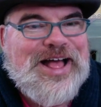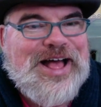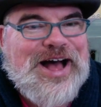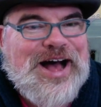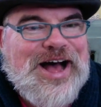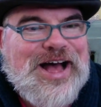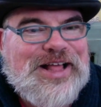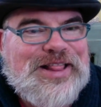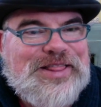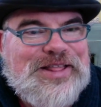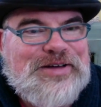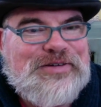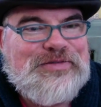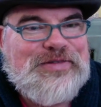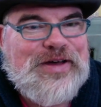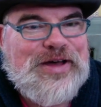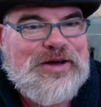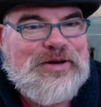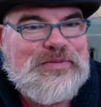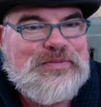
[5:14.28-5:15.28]
I love
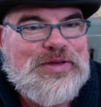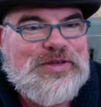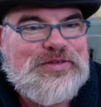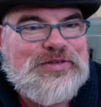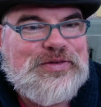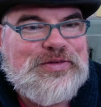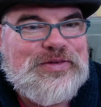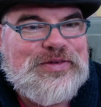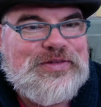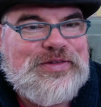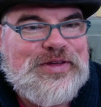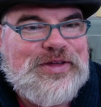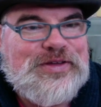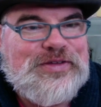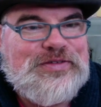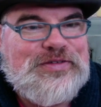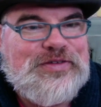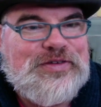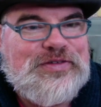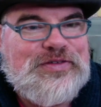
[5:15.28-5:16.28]
how Miss Christie
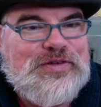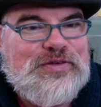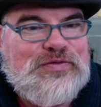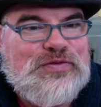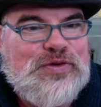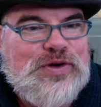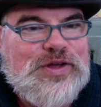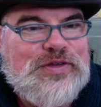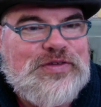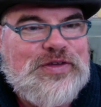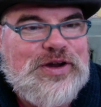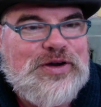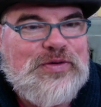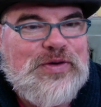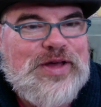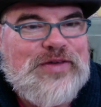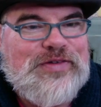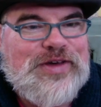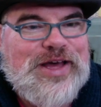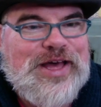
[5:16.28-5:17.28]
is just a voice and a
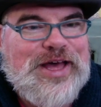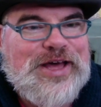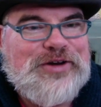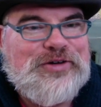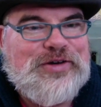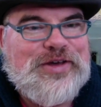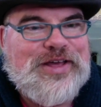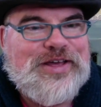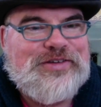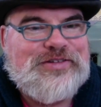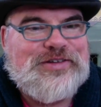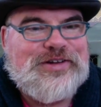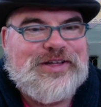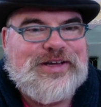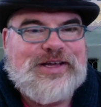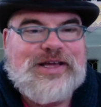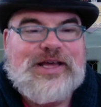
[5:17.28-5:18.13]
waving hand occasionally.